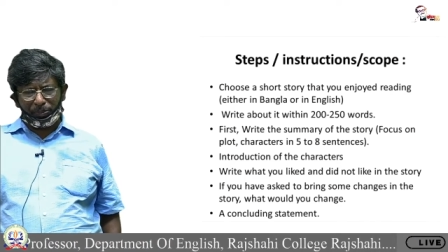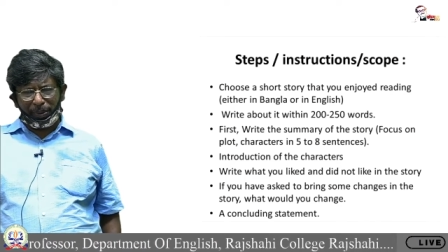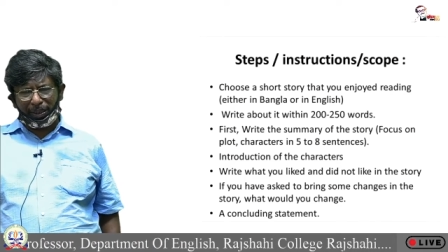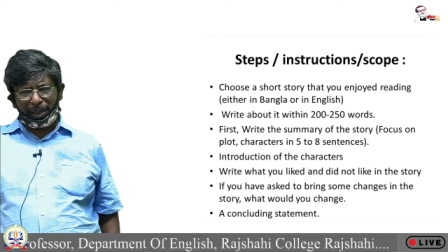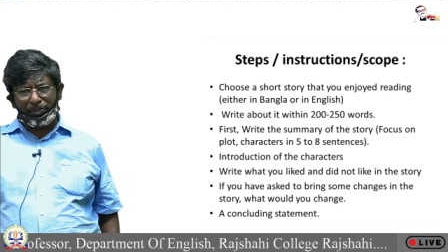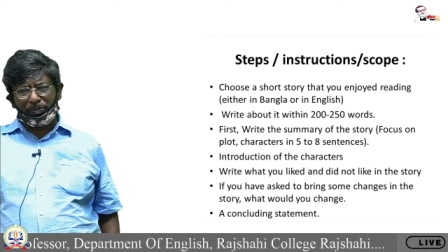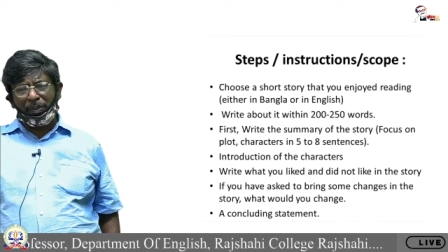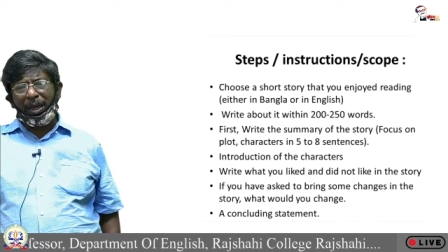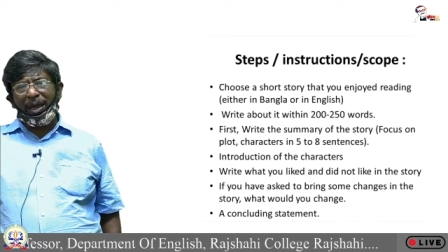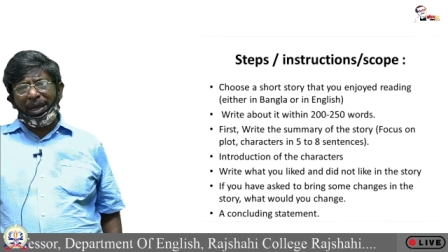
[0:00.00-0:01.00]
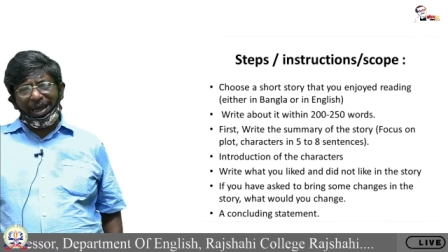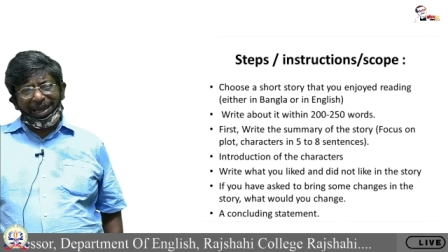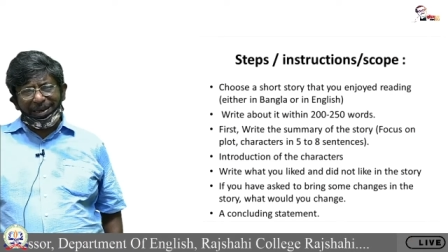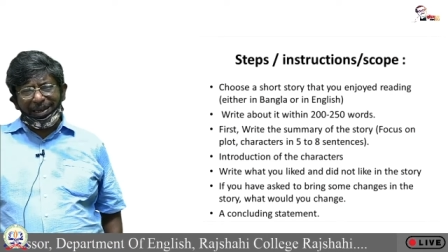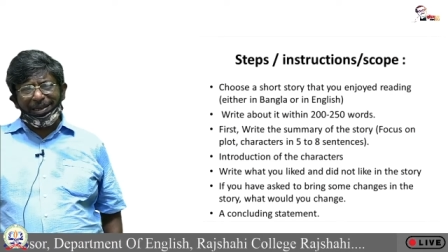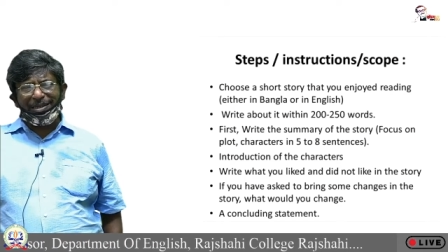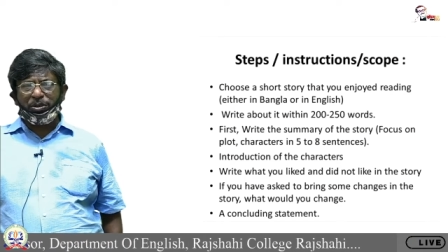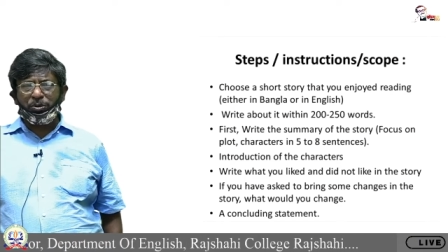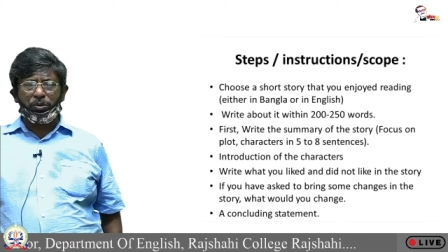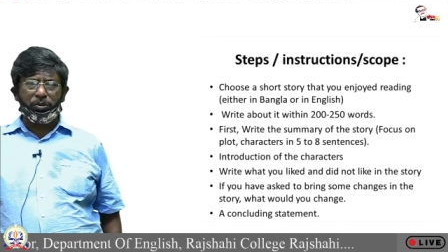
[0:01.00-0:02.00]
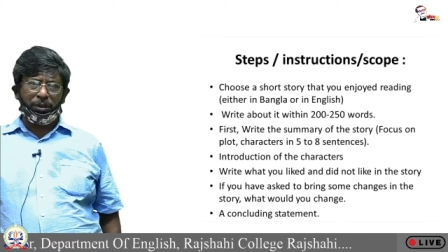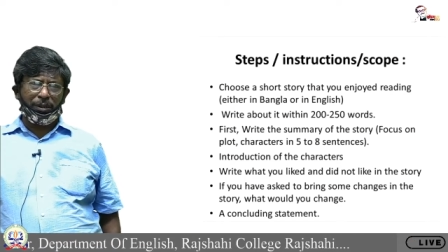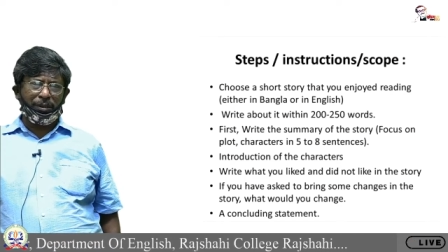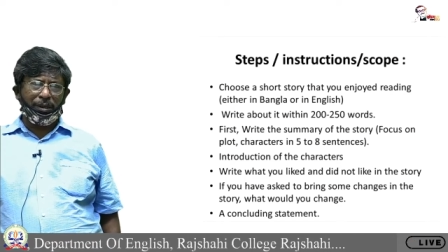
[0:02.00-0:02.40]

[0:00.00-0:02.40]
up any story.